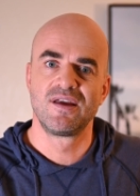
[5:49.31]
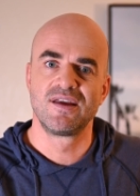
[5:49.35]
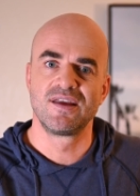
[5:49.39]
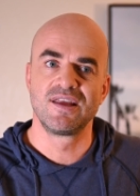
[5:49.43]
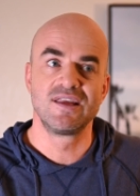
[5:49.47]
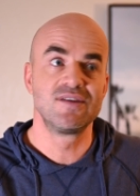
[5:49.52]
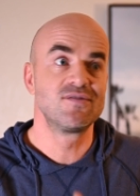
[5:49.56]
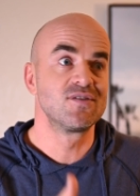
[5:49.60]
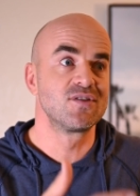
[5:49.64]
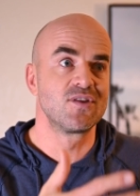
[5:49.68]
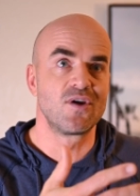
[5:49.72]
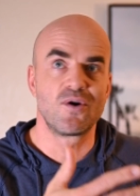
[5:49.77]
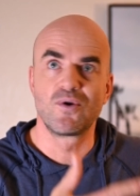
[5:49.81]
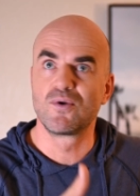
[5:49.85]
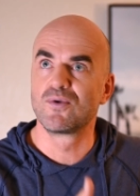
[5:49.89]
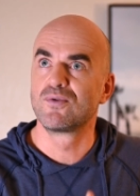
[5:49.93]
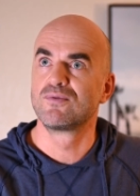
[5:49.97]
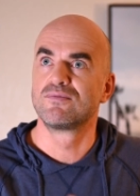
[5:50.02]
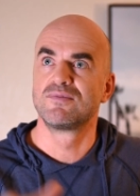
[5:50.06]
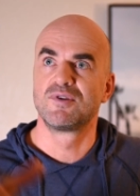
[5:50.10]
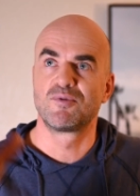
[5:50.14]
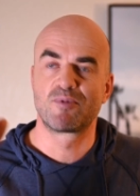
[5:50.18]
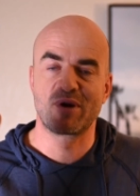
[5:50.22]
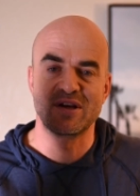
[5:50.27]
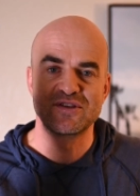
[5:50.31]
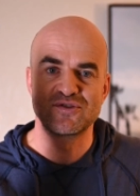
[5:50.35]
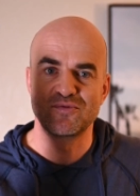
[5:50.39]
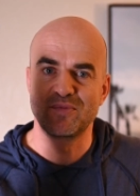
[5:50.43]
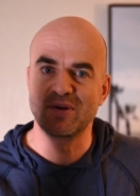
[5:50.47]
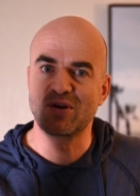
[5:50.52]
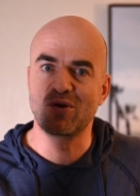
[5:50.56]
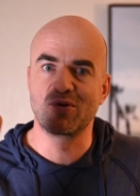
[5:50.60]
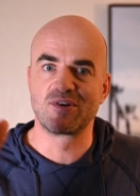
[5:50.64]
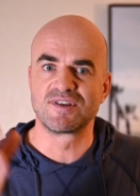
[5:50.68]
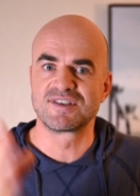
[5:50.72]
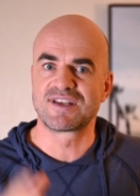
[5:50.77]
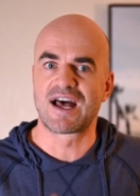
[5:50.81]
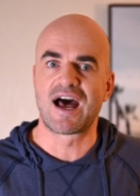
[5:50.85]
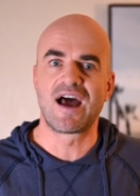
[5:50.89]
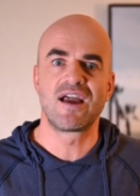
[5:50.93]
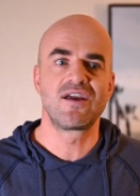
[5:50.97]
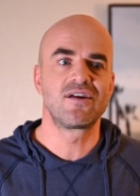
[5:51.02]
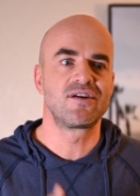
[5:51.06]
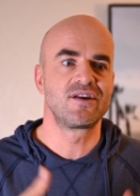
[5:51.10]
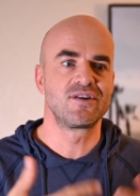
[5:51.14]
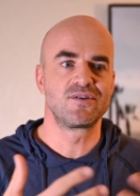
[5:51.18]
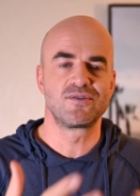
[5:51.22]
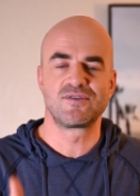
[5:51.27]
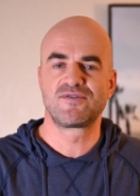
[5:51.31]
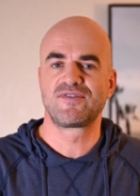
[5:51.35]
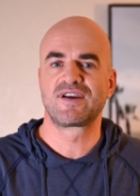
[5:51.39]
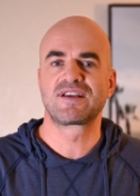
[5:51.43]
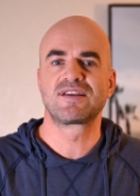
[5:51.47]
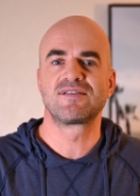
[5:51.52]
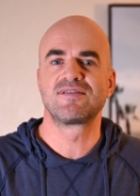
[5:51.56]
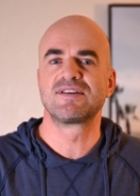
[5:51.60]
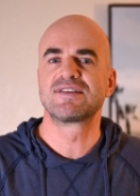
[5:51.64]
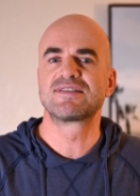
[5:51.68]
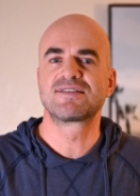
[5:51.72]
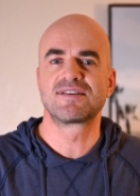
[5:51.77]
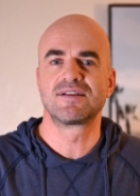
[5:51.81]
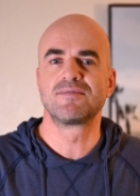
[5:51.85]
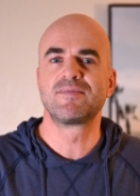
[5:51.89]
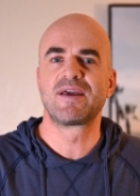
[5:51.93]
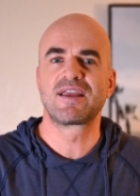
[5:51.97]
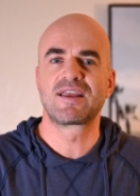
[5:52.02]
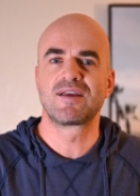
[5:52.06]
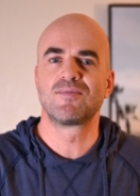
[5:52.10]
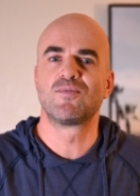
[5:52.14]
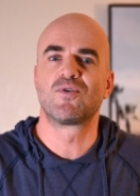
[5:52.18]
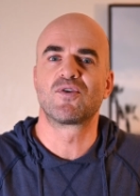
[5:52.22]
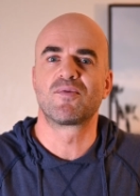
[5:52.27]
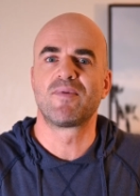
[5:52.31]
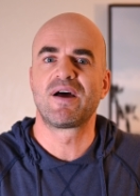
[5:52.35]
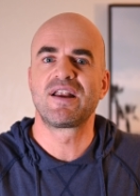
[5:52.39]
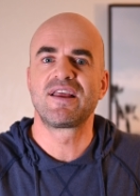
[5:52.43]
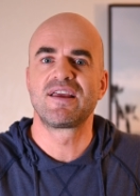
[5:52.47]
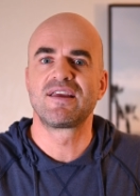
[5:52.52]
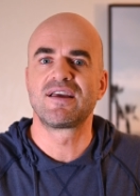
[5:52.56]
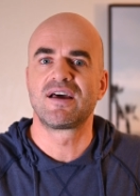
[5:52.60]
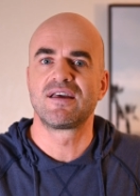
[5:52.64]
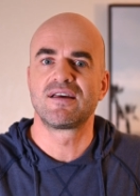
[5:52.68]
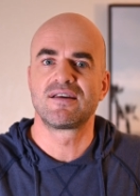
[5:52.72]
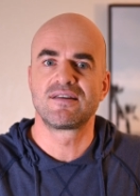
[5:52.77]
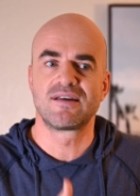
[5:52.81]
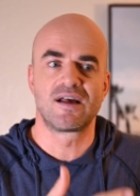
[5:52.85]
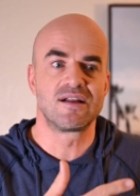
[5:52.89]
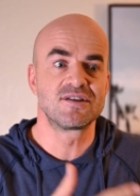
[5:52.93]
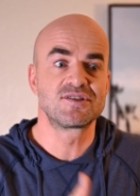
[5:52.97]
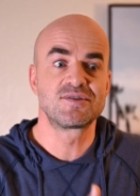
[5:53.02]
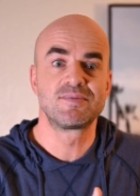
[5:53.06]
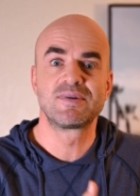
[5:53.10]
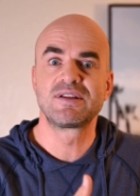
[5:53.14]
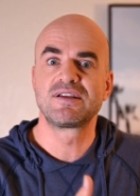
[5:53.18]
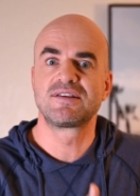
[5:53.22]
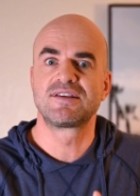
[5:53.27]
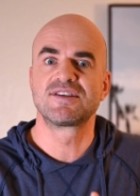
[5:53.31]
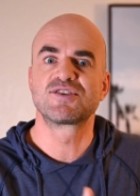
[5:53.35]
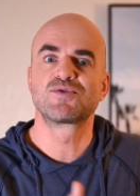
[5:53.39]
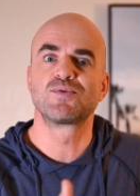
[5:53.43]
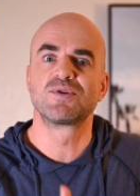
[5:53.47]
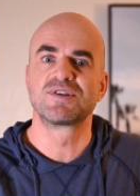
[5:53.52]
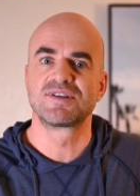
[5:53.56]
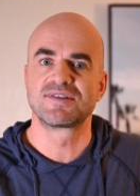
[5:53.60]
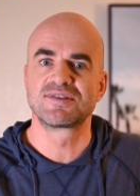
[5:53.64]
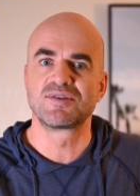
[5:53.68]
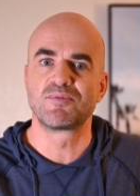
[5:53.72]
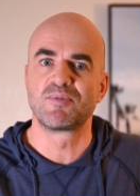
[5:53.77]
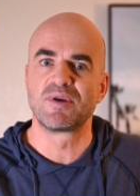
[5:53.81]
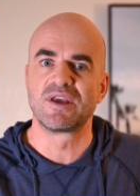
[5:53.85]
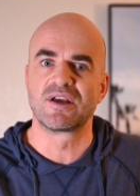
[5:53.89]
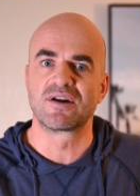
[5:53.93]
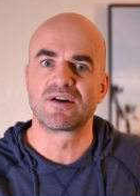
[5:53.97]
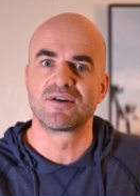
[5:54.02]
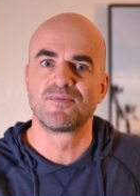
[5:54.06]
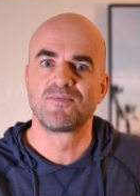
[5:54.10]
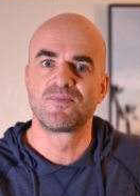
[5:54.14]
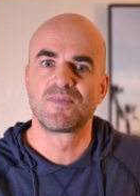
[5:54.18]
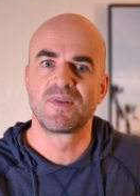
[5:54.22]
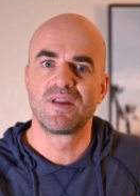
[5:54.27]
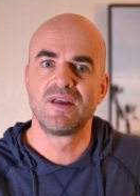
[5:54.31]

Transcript: Even though the price of Bitcoin is higher and you're effectively still making more money, ultimately this will disappear.